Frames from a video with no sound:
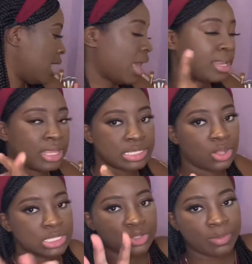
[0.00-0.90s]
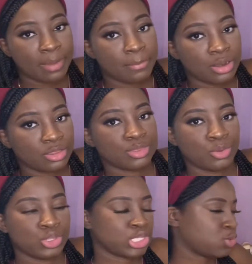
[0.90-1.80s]
And that's also my birth
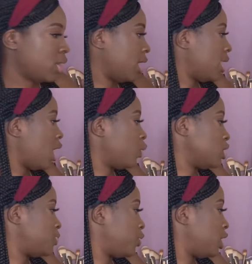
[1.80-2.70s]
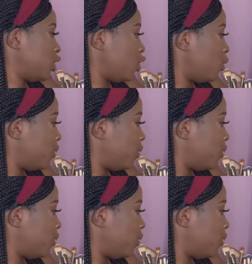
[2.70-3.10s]
month, so yeah, that was pretty dope.